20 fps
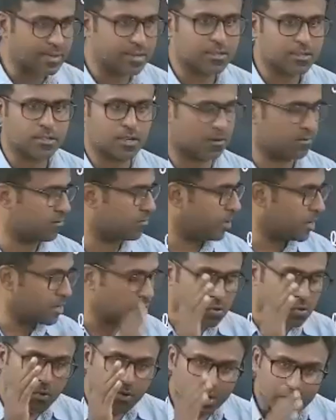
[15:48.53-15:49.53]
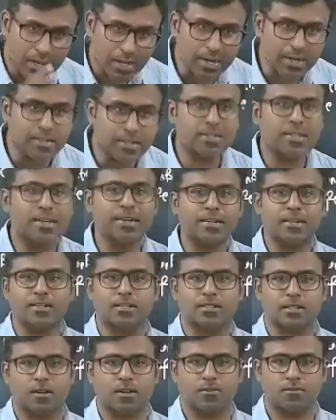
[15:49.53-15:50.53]
itself, when you read that
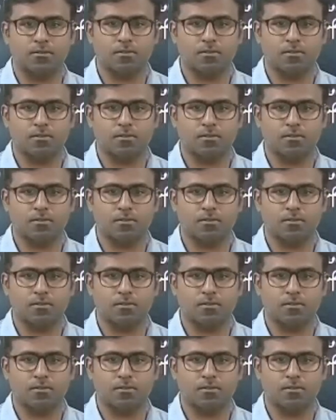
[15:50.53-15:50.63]
itself,